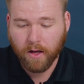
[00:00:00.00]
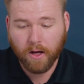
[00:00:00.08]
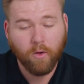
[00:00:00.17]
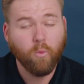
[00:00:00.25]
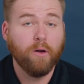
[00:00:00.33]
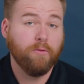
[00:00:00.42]

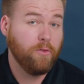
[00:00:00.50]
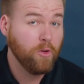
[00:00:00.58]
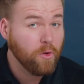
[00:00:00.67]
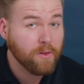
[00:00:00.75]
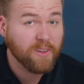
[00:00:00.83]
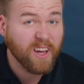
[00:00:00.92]
what
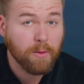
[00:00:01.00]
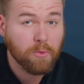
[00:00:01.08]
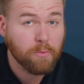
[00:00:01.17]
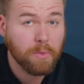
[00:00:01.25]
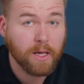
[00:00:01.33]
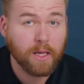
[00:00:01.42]
fluid
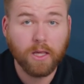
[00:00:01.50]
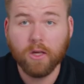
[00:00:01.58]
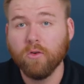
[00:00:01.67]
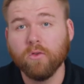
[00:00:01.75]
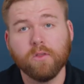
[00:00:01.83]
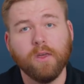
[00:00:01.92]
types being
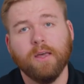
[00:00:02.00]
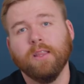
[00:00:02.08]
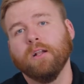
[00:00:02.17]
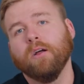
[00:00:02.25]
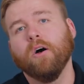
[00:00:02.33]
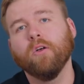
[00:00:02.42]
used, and
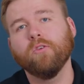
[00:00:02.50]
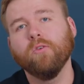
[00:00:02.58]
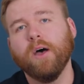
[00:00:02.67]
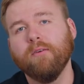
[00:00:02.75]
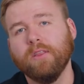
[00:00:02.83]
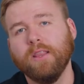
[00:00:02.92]
then also
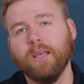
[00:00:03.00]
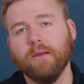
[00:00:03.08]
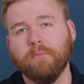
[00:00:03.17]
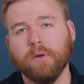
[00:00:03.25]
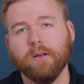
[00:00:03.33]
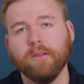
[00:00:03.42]
having the
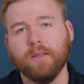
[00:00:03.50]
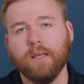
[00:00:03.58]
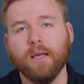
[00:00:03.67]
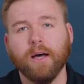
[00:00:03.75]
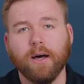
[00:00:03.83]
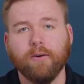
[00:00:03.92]

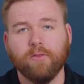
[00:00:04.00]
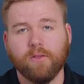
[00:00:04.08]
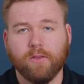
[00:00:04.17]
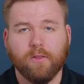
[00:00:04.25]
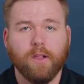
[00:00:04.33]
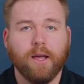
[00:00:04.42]
ability of
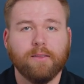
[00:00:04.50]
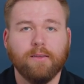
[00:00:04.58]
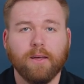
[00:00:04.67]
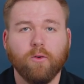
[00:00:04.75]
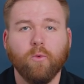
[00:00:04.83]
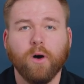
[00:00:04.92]

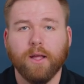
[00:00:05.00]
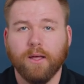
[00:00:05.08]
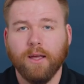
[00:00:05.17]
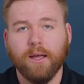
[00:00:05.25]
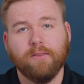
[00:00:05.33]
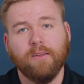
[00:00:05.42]
selecting what
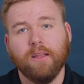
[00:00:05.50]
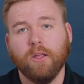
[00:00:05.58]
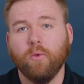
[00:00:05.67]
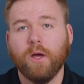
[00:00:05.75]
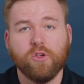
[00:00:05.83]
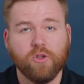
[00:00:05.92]

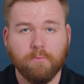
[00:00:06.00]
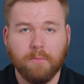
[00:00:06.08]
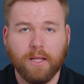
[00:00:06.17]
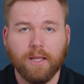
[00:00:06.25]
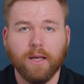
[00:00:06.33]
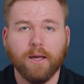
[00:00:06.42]
attenuation
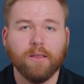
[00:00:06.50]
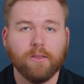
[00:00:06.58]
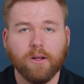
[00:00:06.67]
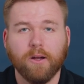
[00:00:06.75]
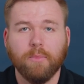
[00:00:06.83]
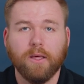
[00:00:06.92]
media is
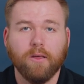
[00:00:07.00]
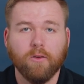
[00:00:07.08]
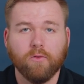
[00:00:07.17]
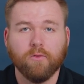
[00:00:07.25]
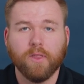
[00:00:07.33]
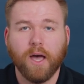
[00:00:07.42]
going to be
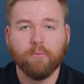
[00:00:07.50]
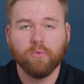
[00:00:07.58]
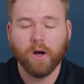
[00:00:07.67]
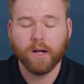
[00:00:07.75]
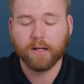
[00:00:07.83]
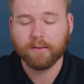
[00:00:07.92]
used for that
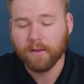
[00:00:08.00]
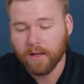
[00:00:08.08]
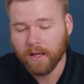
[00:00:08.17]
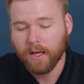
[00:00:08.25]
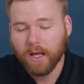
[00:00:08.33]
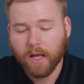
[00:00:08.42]
product.
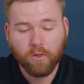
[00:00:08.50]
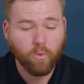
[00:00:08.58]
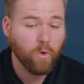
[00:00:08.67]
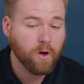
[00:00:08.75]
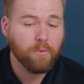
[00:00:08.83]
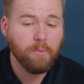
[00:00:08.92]
It's
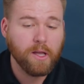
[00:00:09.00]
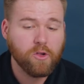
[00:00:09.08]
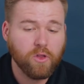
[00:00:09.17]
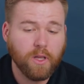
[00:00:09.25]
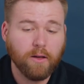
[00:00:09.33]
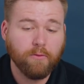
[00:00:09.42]
worth
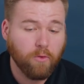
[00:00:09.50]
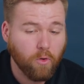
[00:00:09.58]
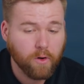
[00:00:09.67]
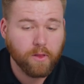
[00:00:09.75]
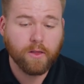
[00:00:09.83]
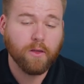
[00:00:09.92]
mentioning
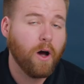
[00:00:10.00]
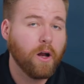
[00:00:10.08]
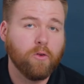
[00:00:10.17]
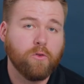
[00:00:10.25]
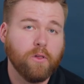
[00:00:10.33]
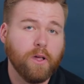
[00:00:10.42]
for this
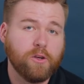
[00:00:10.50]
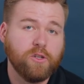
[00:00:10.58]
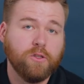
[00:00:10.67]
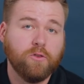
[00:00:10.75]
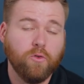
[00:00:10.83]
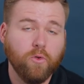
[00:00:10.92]
auto
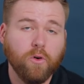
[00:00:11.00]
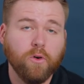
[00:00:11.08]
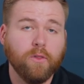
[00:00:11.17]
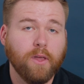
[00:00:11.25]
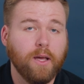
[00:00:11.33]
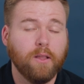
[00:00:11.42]
selection
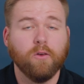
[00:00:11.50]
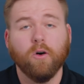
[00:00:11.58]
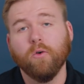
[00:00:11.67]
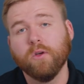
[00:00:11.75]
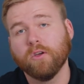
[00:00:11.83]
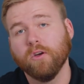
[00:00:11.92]
tool that it's
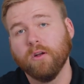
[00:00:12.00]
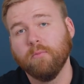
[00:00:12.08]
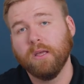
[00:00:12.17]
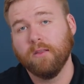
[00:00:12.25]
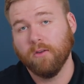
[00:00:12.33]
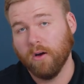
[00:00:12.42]
always going to
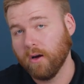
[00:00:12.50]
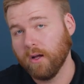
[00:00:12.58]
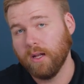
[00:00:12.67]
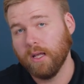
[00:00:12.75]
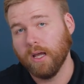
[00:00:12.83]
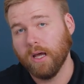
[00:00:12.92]
be
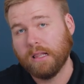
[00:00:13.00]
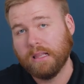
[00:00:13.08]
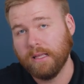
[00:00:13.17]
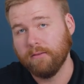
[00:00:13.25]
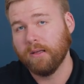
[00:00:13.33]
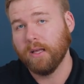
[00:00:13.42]
targeting a
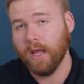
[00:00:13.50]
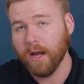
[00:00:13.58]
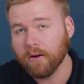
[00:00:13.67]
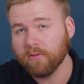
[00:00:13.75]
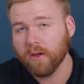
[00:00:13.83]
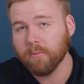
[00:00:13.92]
leaving
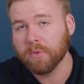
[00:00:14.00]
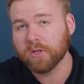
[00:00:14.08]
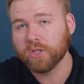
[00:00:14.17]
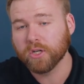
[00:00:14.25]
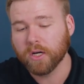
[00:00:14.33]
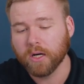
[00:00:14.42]
air
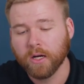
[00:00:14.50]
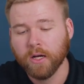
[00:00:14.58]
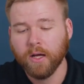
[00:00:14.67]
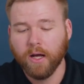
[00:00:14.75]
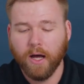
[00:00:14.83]
temperature